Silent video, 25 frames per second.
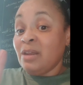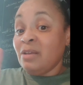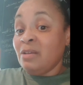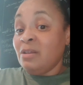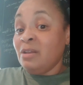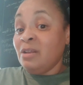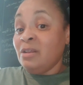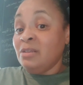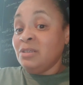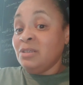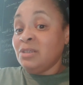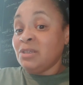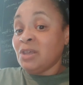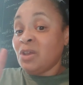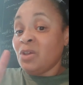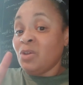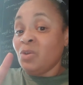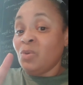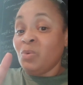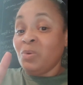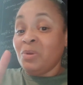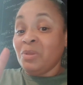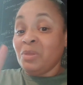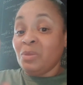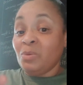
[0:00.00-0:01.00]
in, in Second
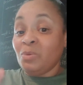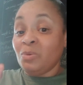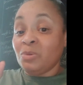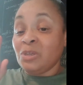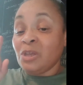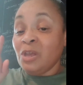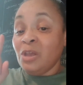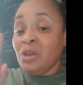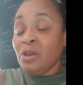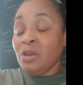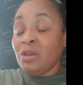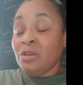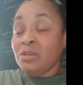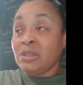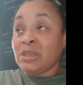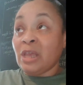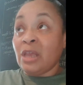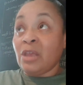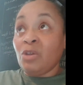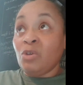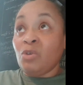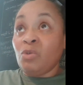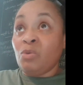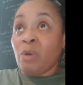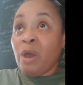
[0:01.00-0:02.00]
Corinthians,
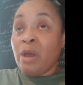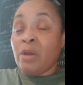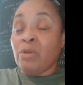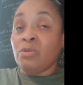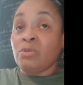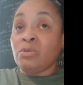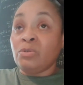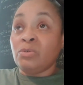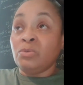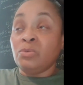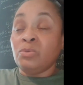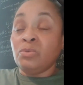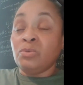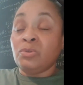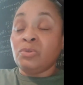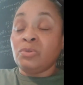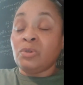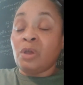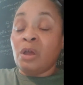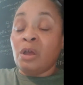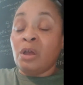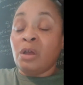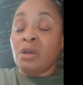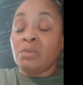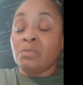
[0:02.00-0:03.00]
Second Chronicles,
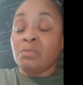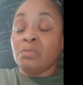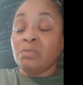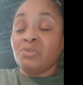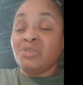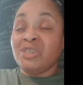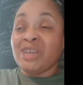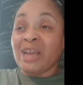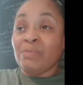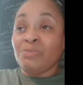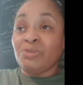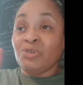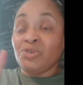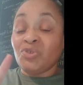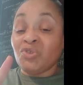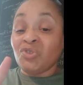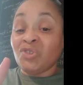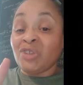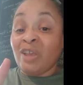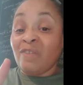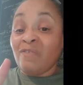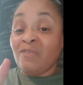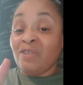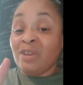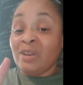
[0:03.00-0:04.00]
um, chapter
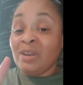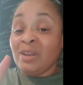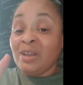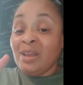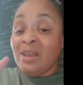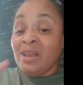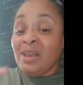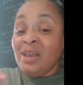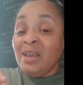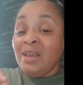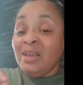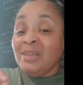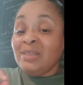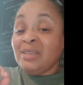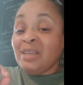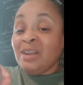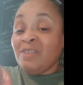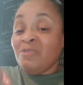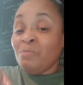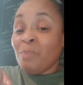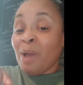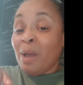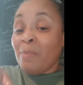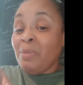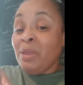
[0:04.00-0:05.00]
seven, he said,
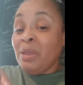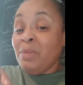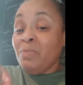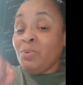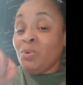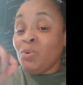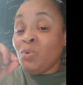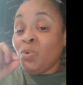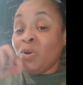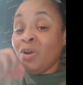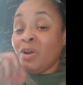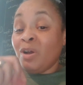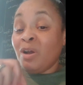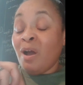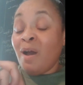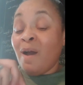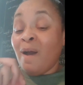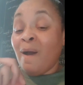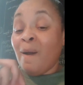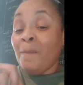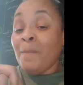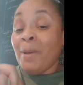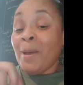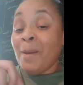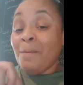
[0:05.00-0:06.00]
"If my people who are
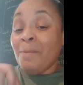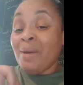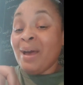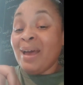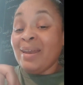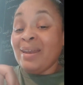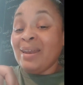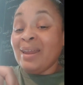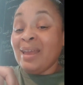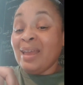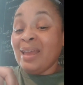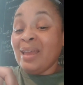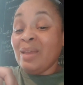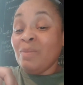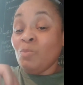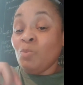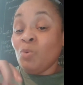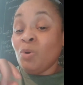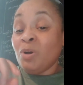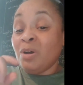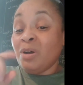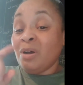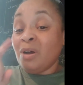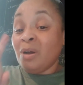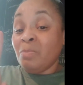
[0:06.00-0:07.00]
called by my name
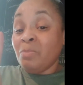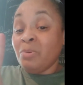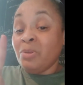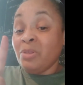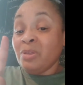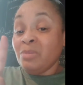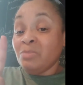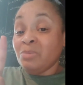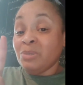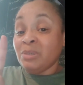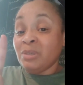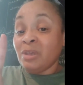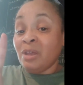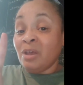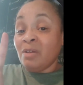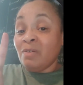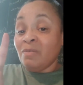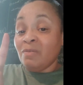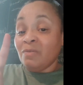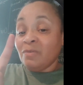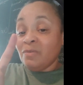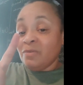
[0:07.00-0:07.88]
will humble themselves."